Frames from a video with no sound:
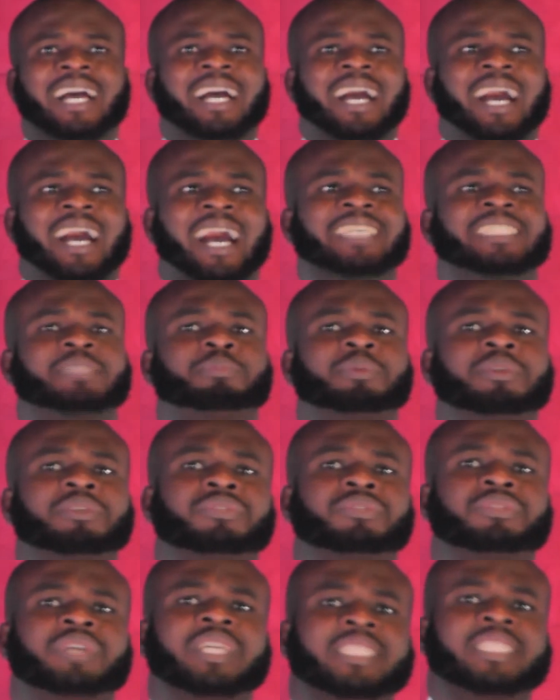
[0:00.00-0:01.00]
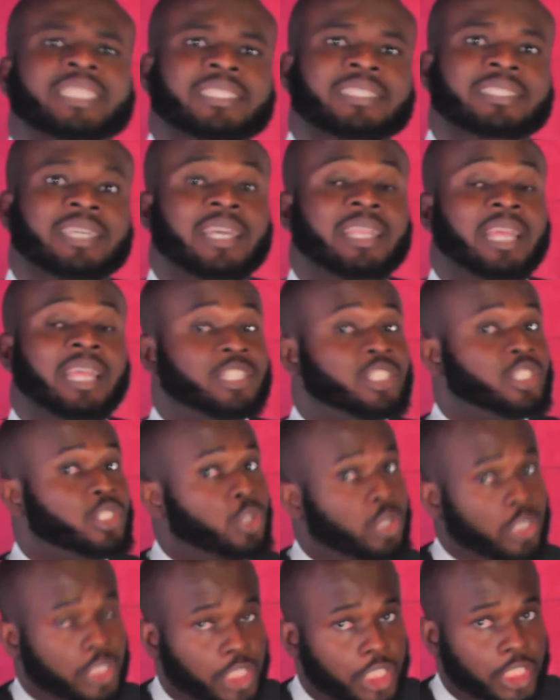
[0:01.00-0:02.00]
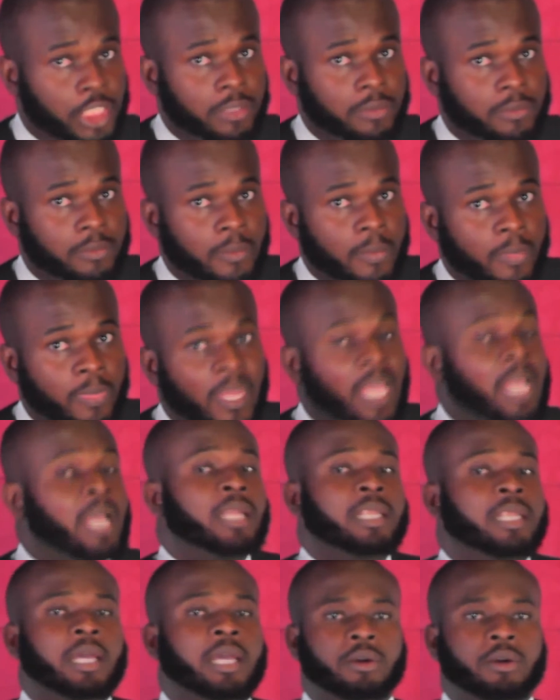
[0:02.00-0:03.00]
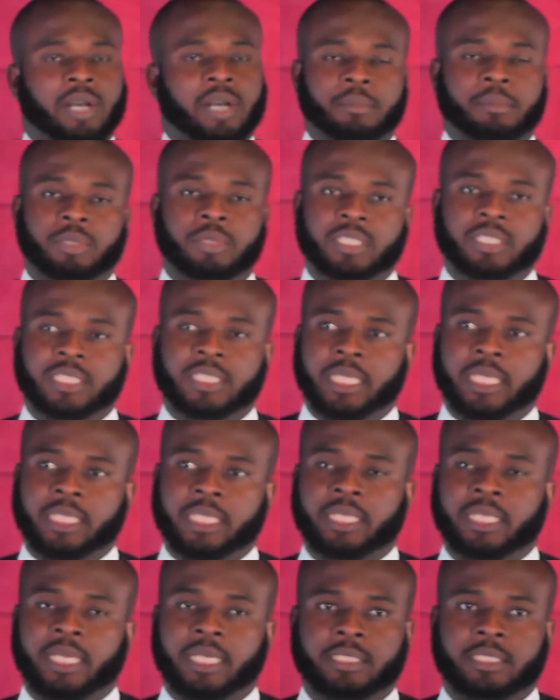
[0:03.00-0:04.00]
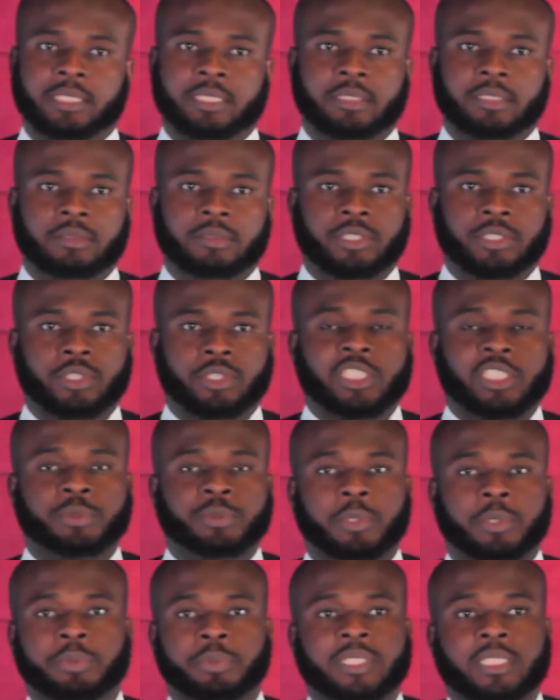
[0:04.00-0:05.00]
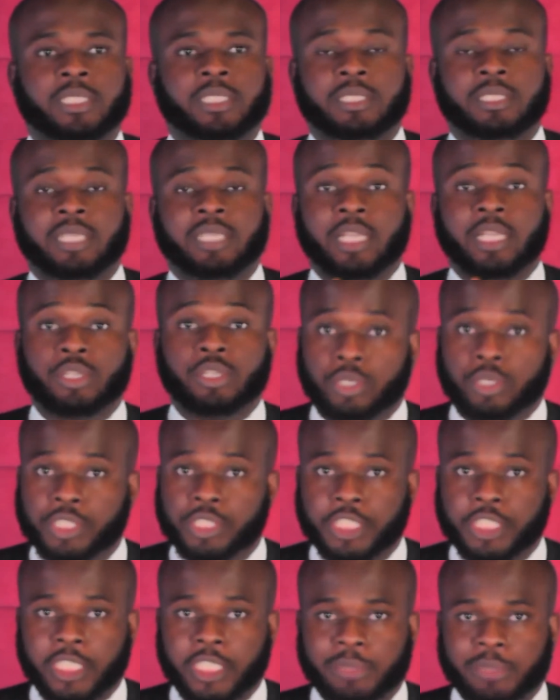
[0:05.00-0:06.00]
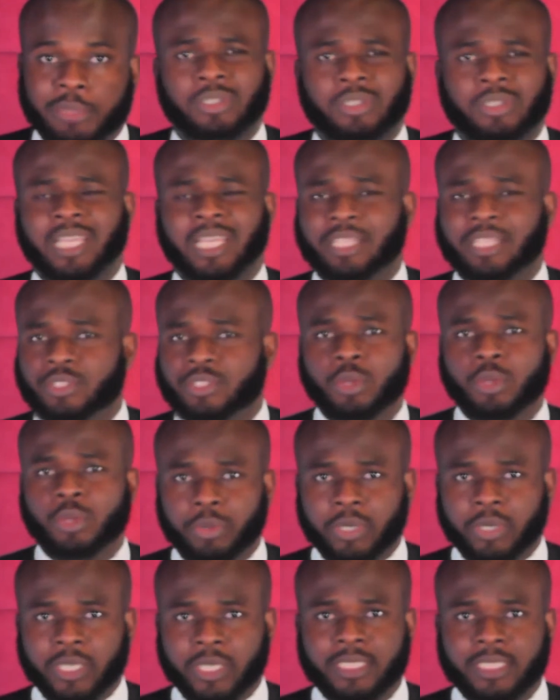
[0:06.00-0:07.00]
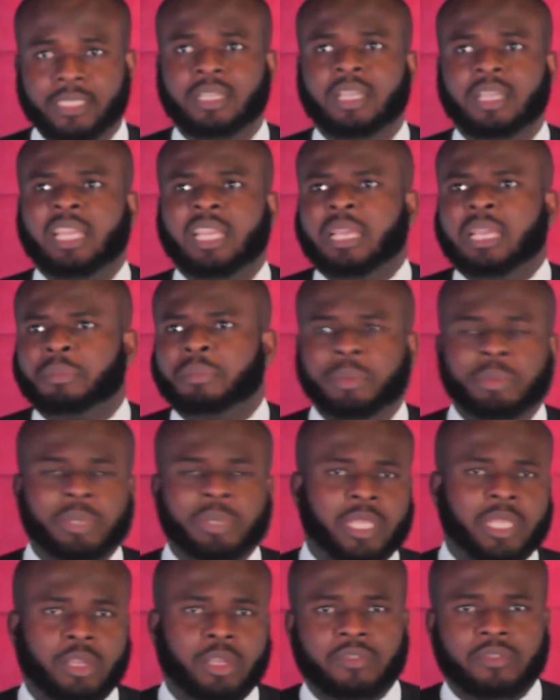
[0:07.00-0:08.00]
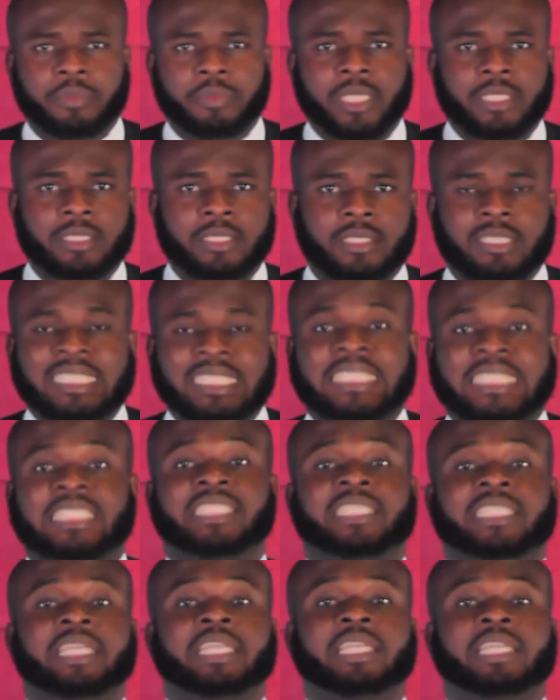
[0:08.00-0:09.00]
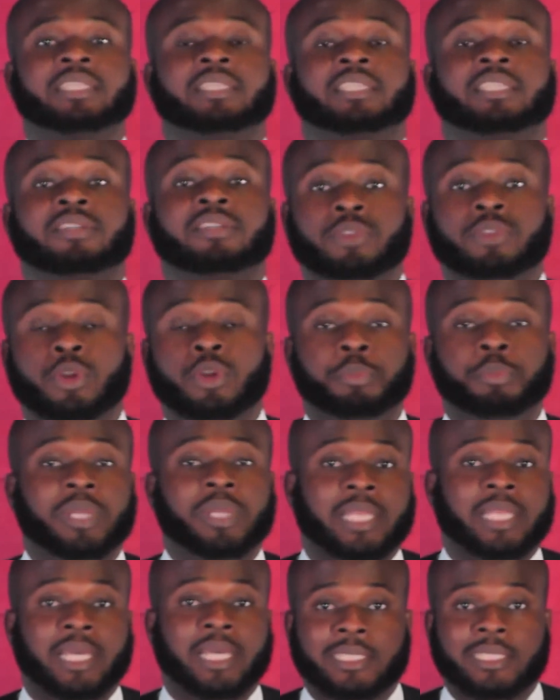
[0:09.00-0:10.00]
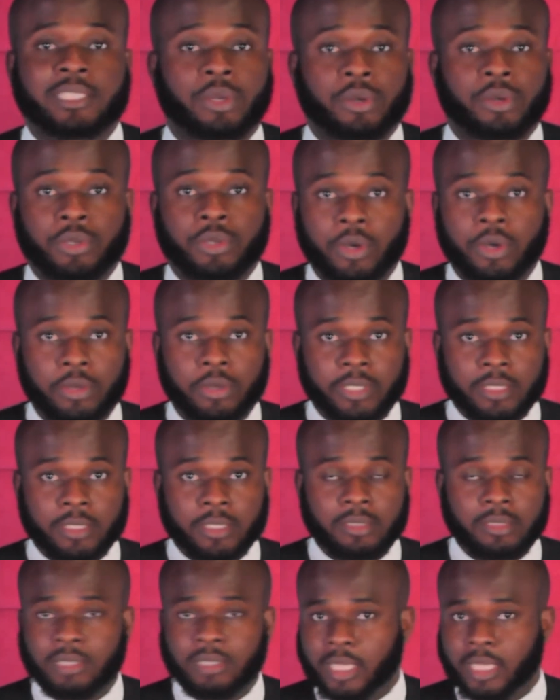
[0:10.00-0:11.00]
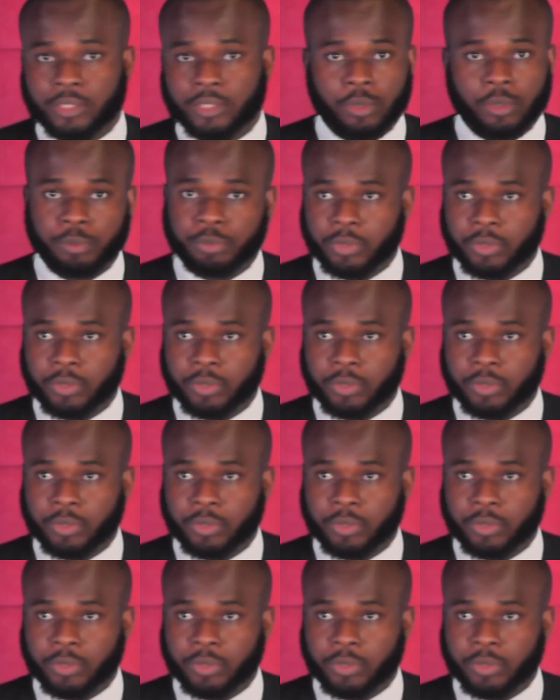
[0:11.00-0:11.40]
has been registered as such. Now, I'm not saying that such properties cannot change, because at some point, maybe the government seeing the development that's occurring at some